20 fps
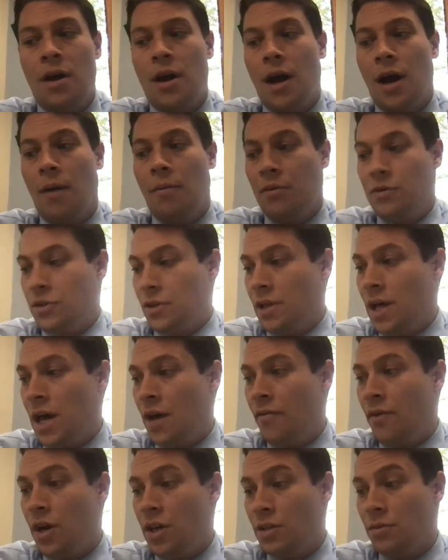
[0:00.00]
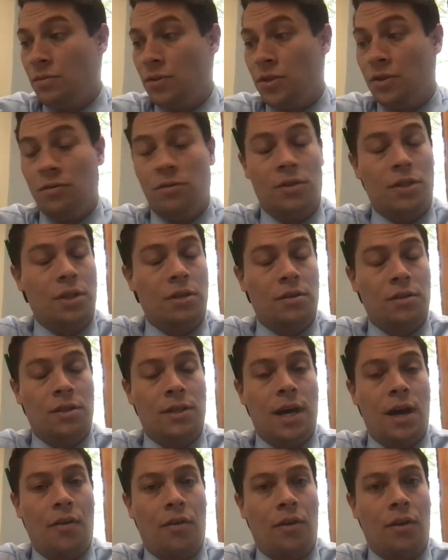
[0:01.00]
There's a lot of awesome students here at
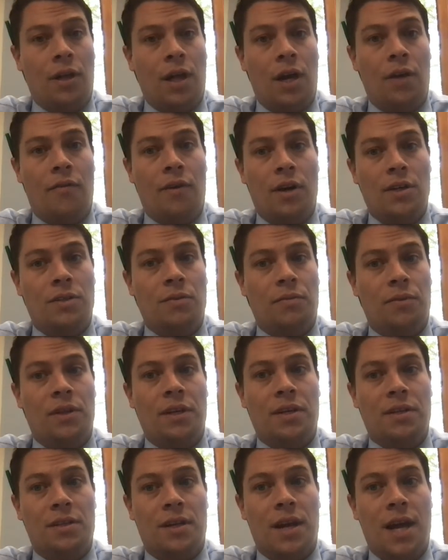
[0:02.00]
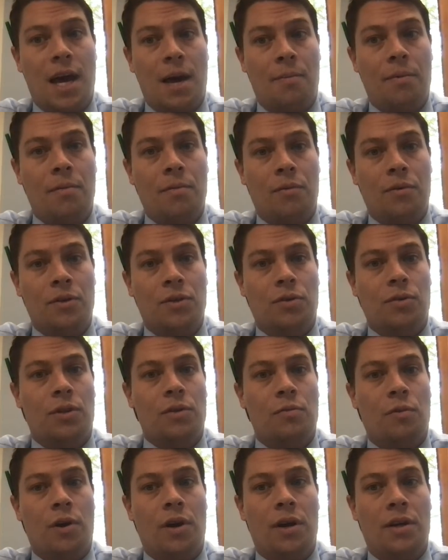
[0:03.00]
South and a lot of awesome things that happen, but we
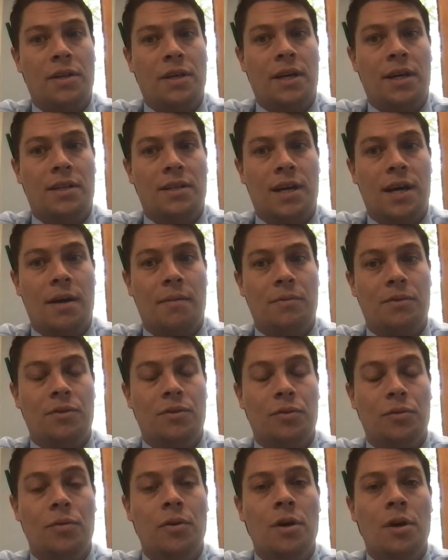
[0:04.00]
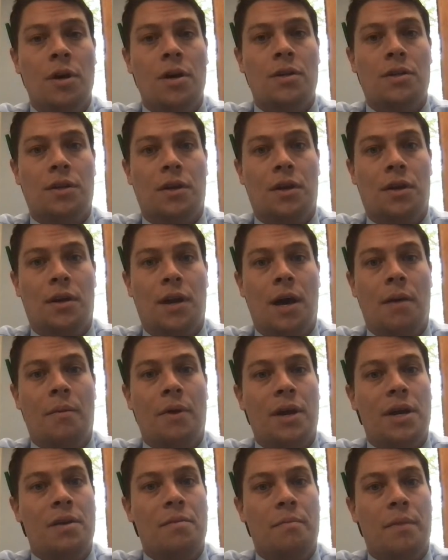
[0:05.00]
certainly wanted to take time to
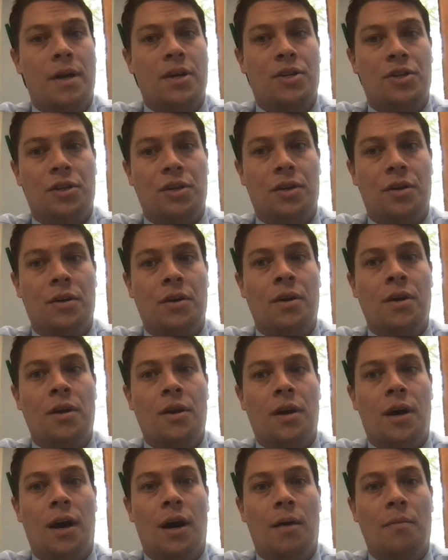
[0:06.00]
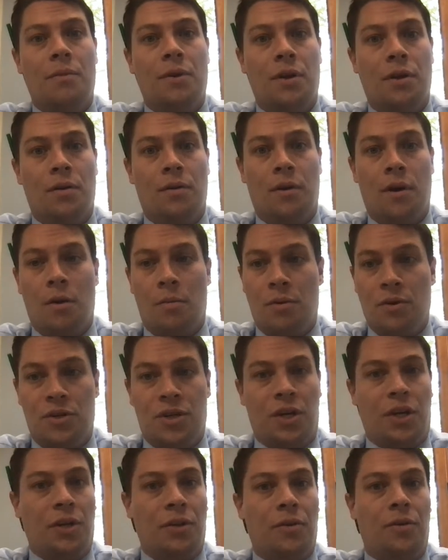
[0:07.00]
nominate and mention, our
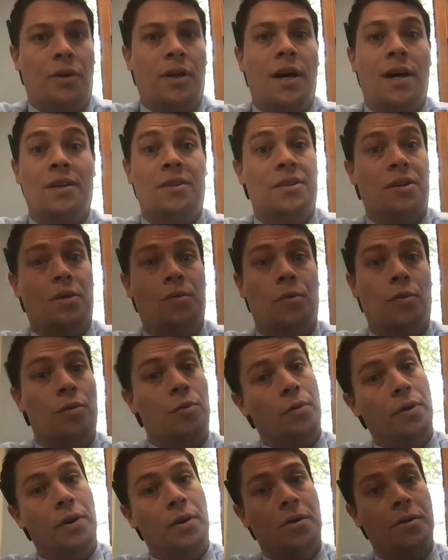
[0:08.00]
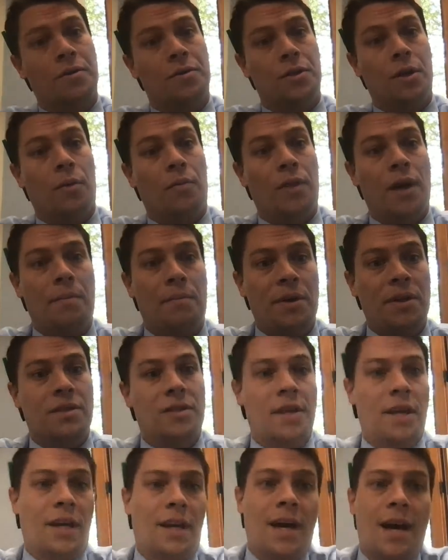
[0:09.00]
particular content award winners. So that being
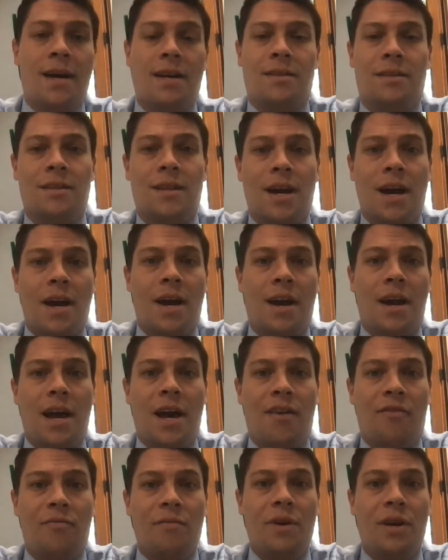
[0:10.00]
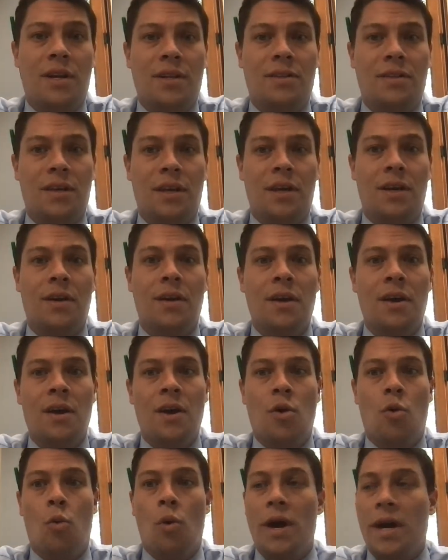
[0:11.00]
said, guys, 9.5 minutes in,
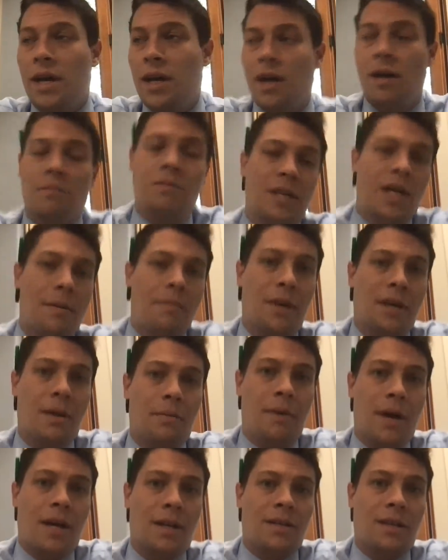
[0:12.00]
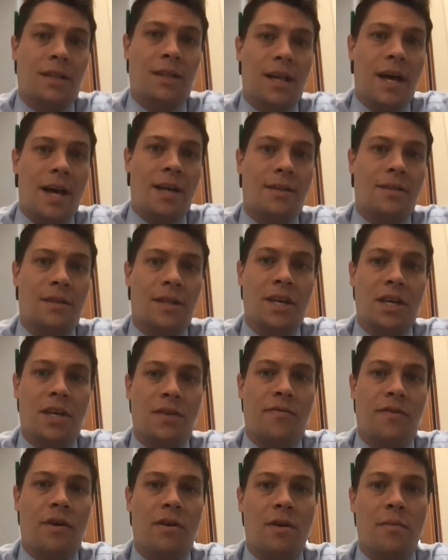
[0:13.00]
wake up, time to get back to class. Thank
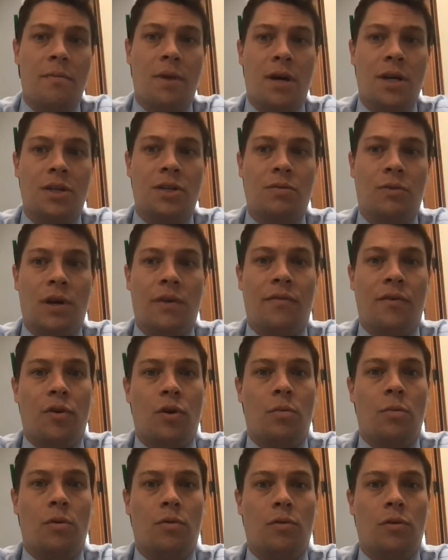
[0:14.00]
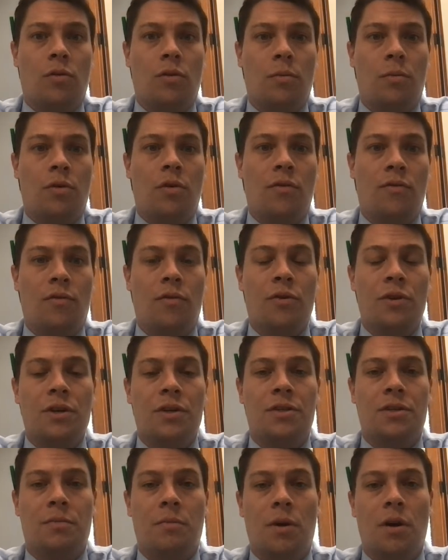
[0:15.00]
you very much. We'll have a normal roll report for
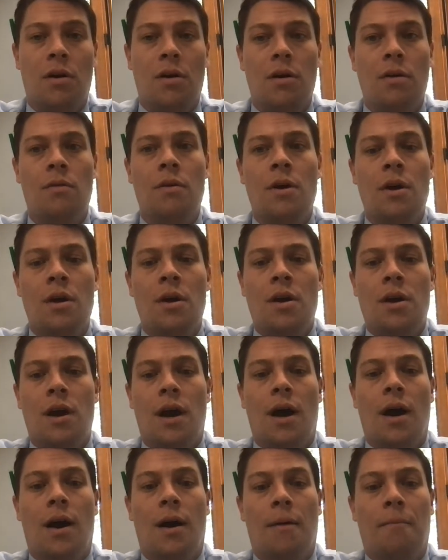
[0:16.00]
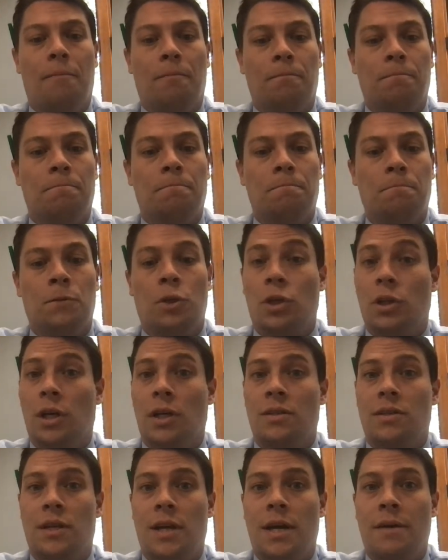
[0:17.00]
you tomorrow. Good
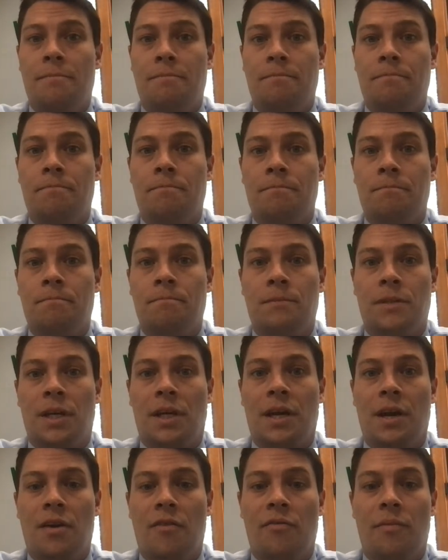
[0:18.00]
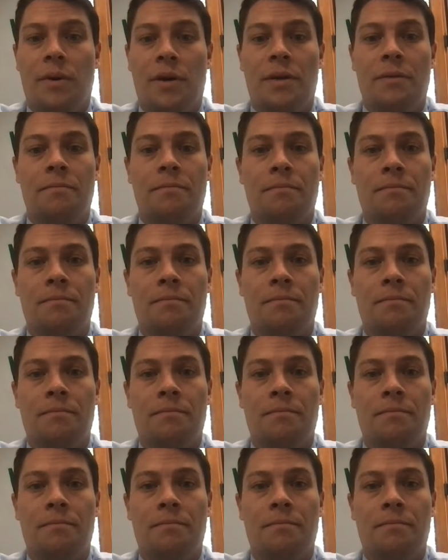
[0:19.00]
luck today. Take care, everybody.